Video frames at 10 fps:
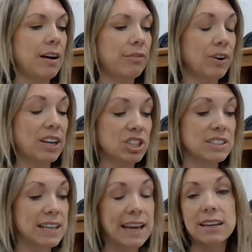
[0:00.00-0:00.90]

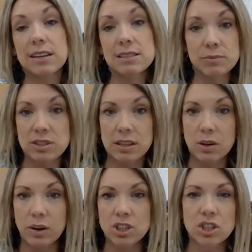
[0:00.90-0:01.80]
fractions and decimals in the
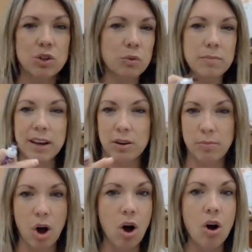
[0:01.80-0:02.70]
equation. You want to make
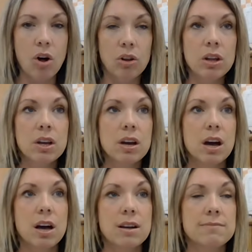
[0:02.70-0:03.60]
them all
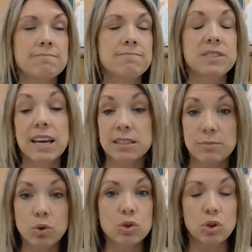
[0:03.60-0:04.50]

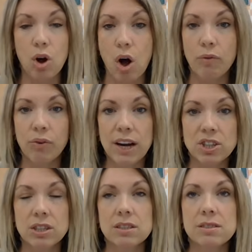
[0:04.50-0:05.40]
decimals or all
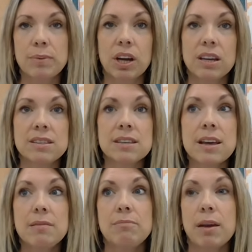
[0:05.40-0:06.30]
fractions because
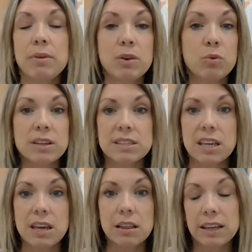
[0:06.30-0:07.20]
maybe you want to
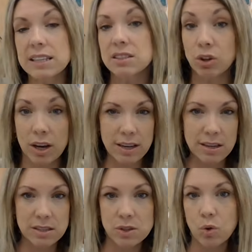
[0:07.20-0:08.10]
see least to
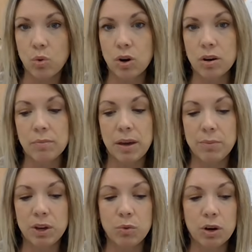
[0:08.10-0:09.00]
greatest, or
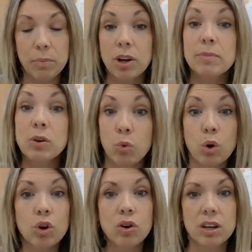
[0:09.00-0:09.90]
maybe you want to put them in
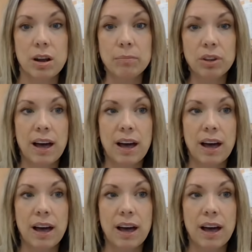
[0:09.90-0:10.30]
order on a number